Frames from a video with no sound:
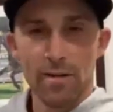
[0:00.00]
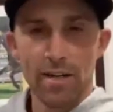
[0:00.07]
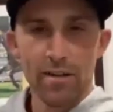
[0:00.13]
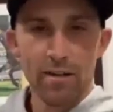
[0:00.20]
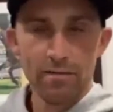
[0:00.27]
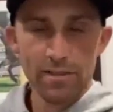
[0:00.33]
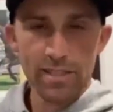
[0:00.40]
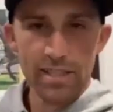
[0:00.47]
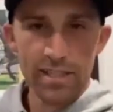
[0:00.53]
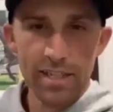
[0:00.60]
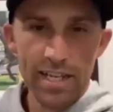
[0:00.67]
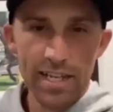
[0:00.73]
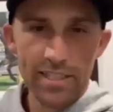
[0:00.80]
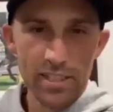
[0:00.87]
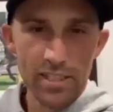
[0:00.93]
Obviously,
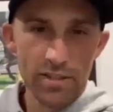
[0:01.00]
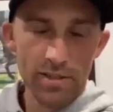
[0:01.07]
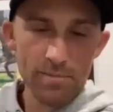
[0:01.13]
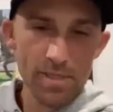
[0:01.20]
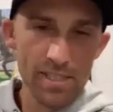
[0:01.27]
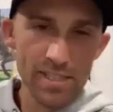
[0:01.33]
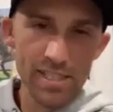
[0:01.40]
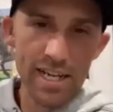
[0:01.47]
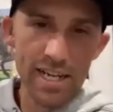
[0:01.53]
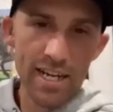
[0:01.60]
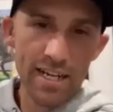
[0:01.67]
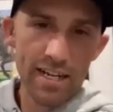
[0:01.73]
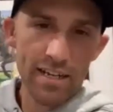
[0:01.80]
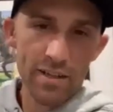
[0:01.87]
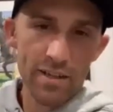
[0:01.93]
Nature Strip's a
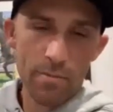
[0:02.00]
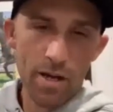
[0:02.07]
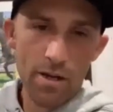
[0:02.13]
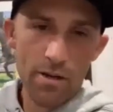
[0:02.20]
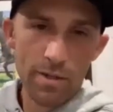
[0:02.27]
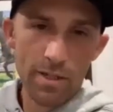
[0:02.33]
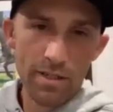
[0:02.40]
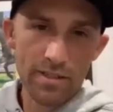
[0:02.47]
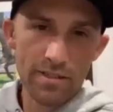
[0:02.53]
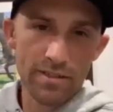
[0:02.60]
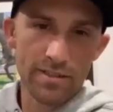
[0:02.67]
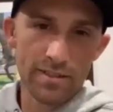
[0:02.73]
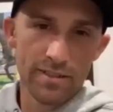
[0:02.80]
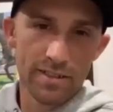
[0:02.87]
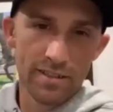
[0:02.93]
standout at the moment,
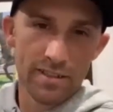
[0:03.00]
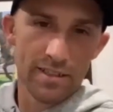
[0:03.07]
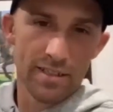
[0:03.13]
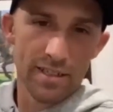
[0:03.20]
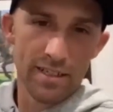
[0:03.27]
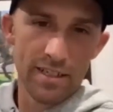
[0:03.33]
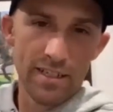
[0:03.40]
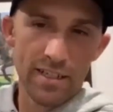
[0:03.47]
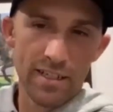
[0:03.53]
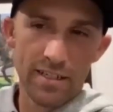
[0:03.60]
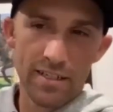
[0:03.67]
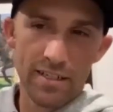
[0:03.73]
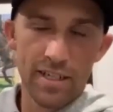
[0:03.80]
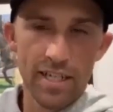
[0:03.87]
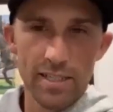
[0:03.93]
and
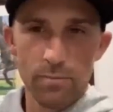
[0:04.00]
he's